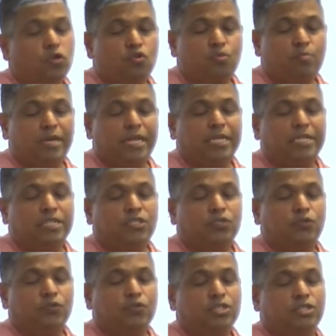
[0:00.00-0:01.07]
could be
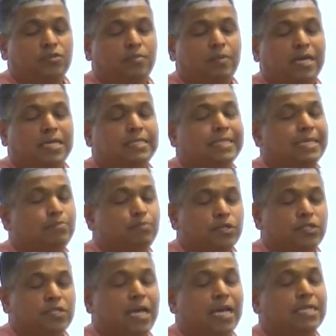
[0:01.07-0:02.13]
to determine, say,
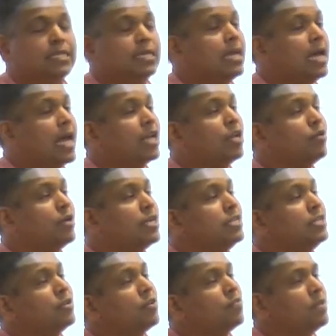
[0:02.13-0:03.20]
precise and accurate
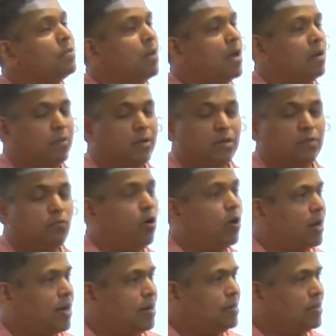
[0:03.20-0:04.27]
year of the Mahabharata war.
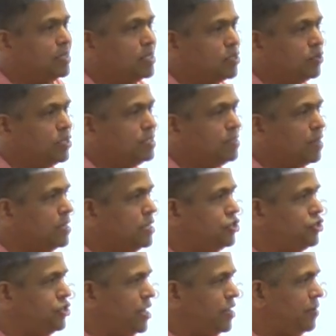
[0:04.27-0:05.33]
So these are
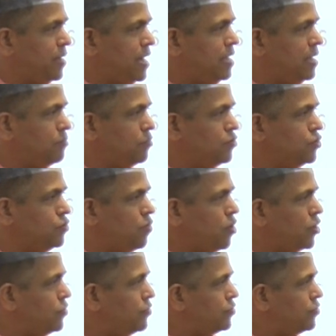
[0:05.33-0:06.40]
Nishche, okay? I'm going to
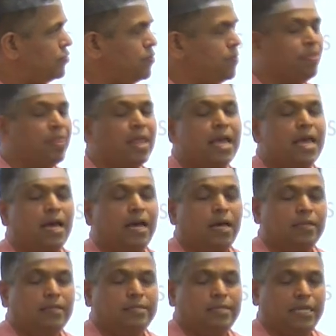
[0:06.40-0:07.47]
walk you through
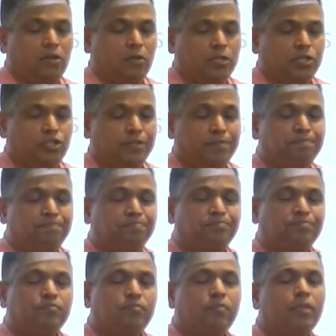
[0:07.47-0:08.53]
this analogy.
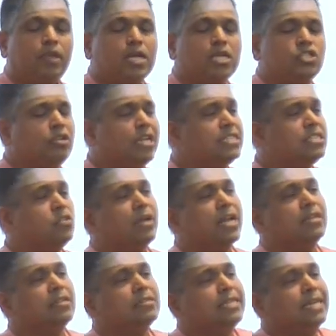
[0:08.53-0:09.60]
So let's look
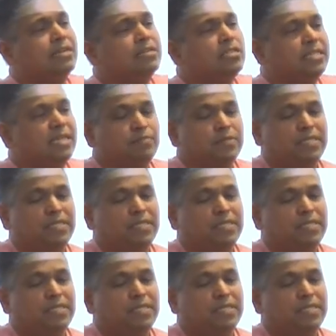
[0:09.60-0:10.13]
at the second step,